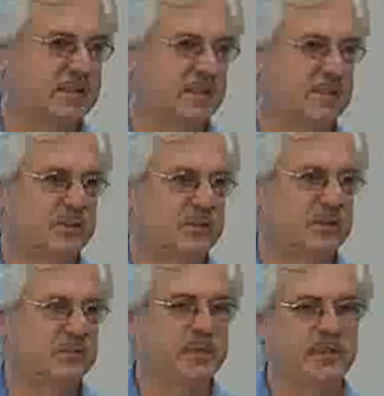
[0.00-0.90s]
You can do
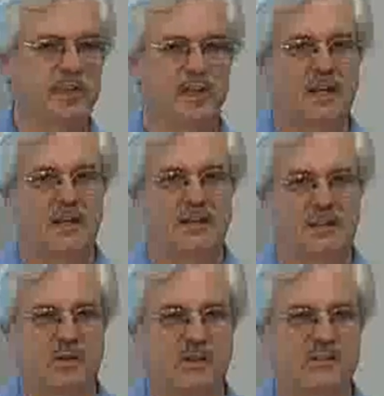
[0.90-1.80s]
it. But the
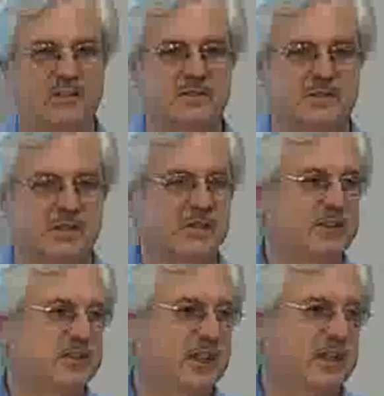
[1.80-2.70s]
ordinances are starting
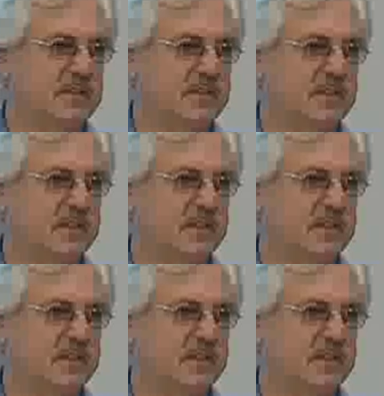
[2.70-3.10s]
to change.